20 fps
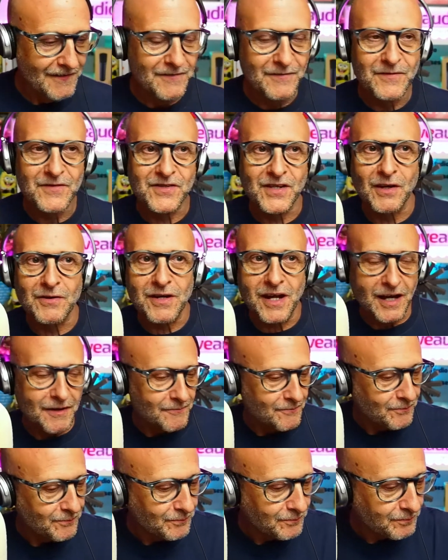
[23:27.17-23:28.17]
So yeah,
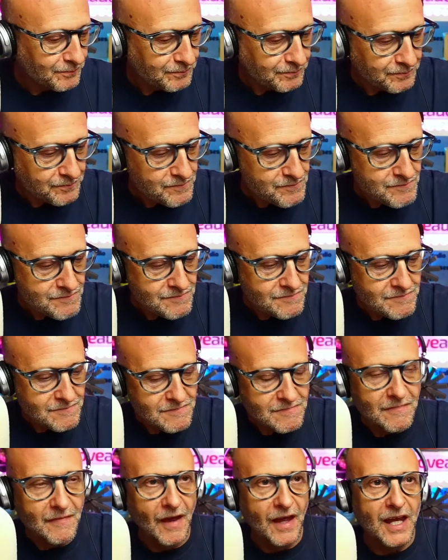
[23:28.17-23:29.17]

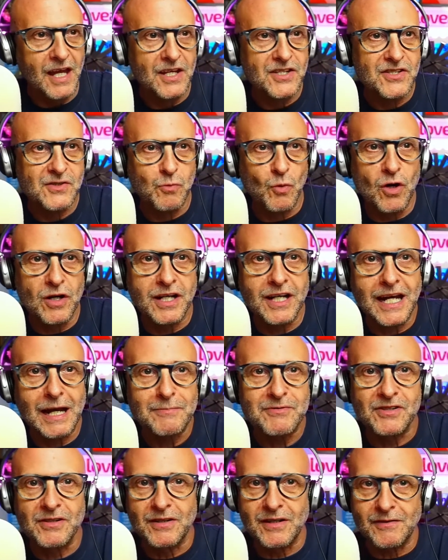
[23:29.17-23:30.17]
it's working
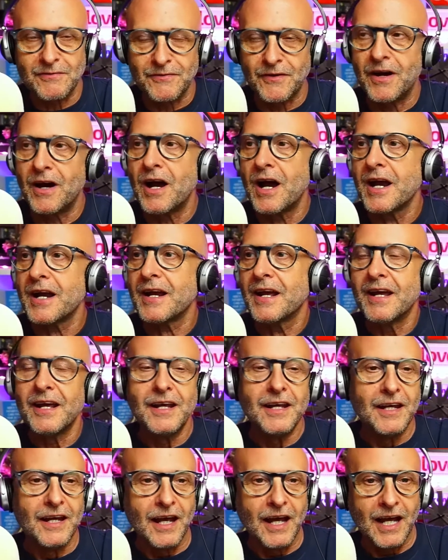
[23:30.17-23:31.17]
absolutely fine.
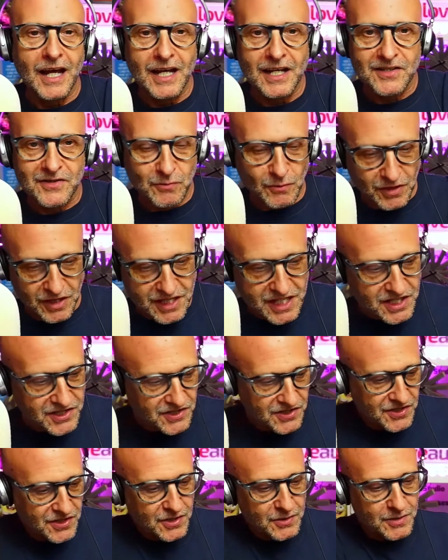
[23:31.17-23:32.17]
And what I need to
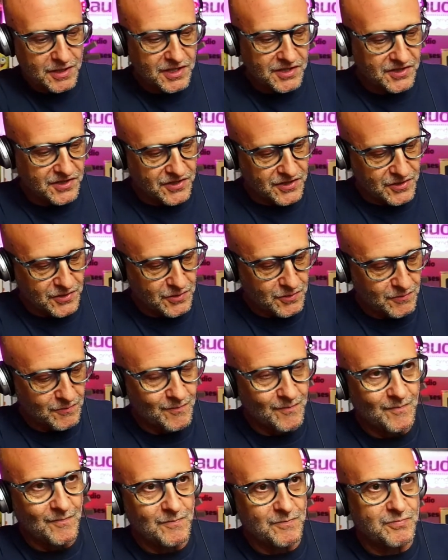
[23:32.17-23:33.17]
do is to
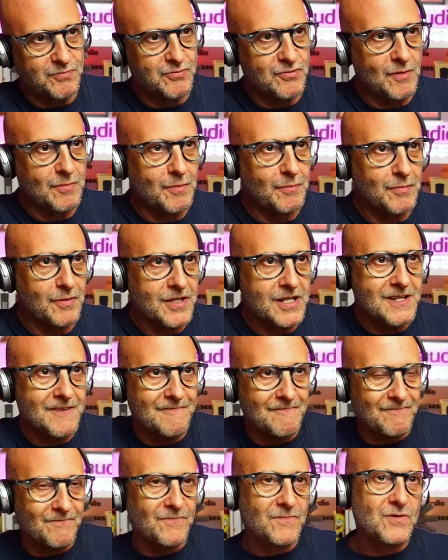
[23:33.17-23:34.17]
probably
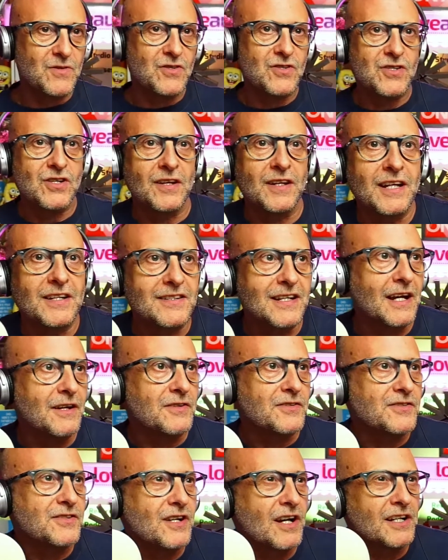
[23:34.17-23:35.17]
shut that down and
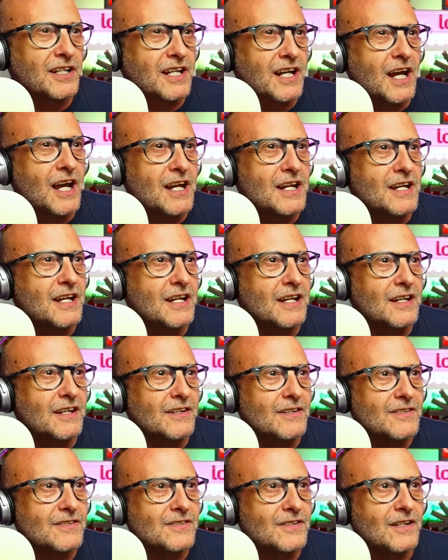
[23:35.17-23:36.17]
start again.
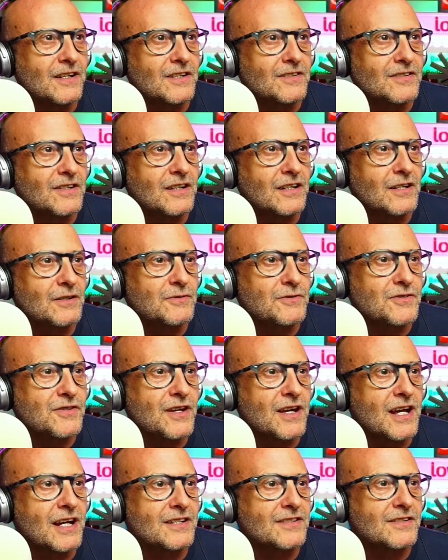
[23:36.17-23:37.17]
So let's close
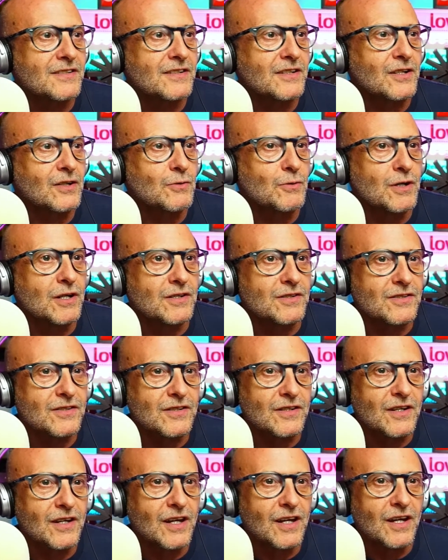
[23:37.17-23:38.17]
that. Quit.
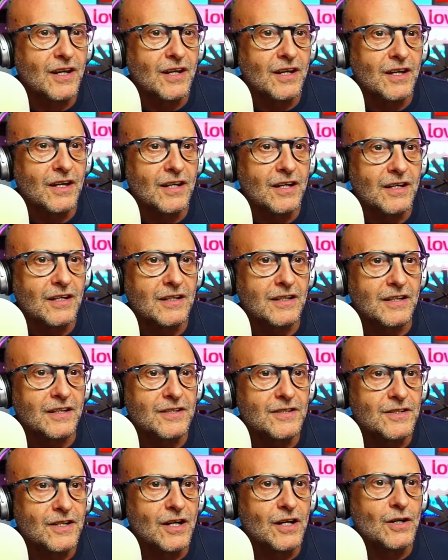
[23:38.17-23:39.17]
Click
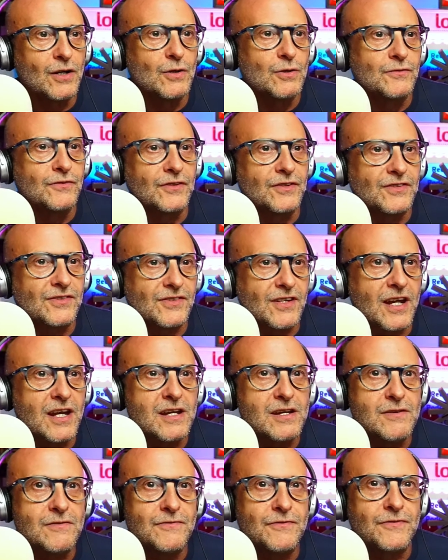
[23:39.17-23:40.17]
no for
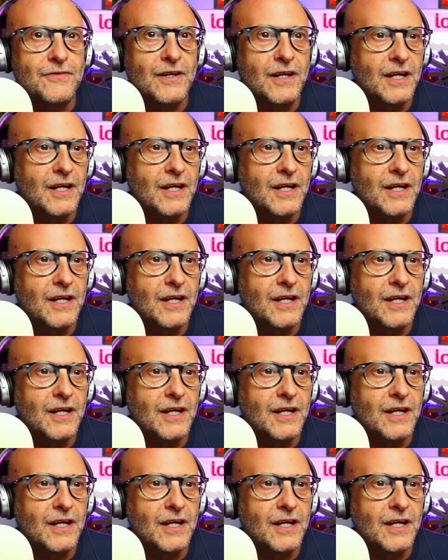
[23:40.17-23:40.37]
save.